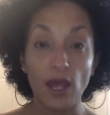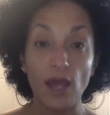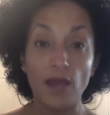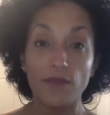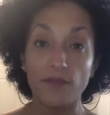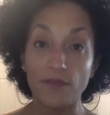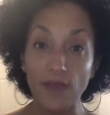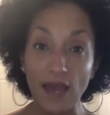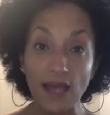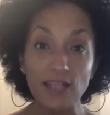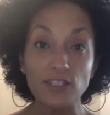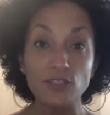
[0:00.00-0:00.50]

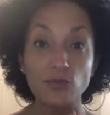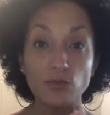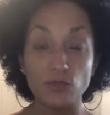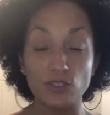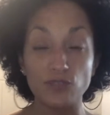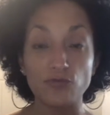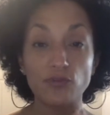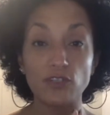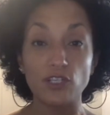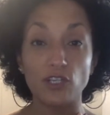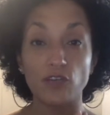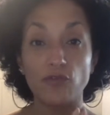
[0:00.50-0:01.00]
That's what's
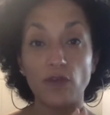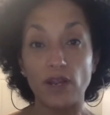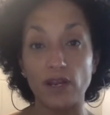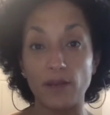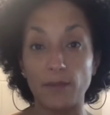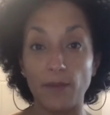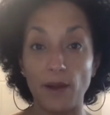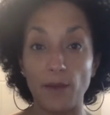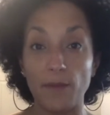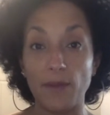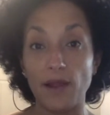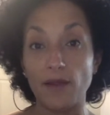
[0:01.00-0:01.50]
really great
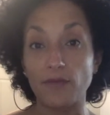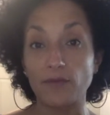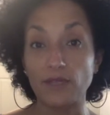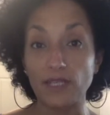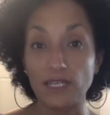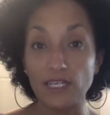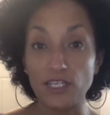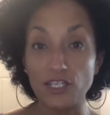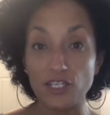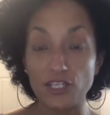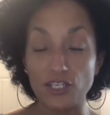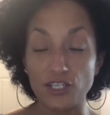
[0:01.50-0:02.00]
about my
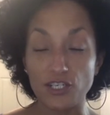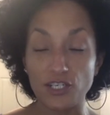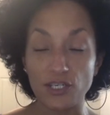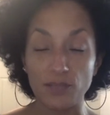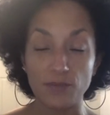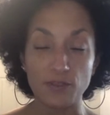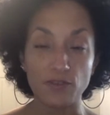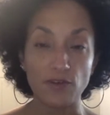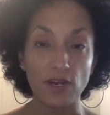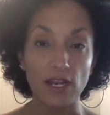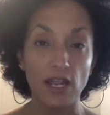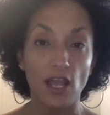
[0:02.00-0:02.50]

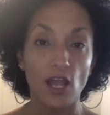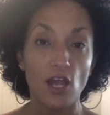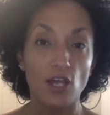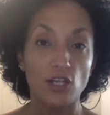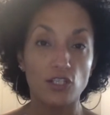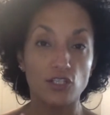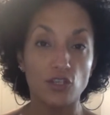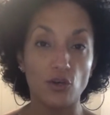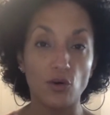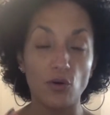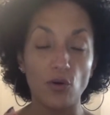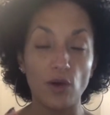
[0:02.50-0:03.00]
relationships, right?
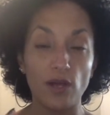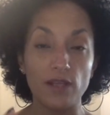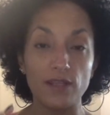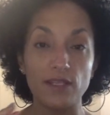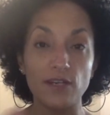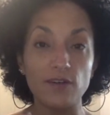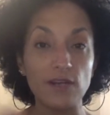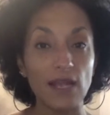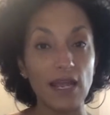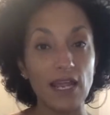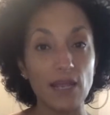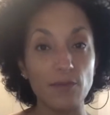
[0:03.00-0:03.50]
So they're
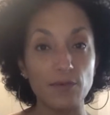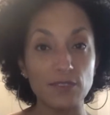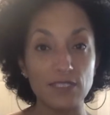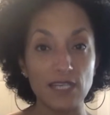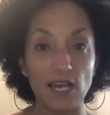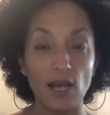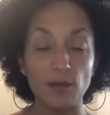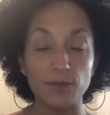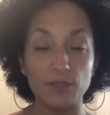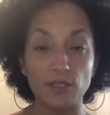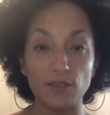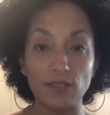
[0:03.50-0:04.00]
not able to
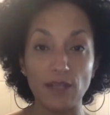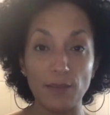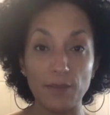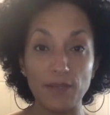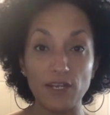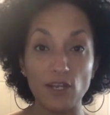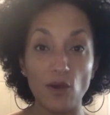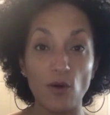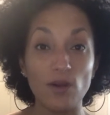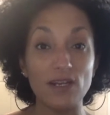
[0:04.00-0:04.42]
help, they'll let me know.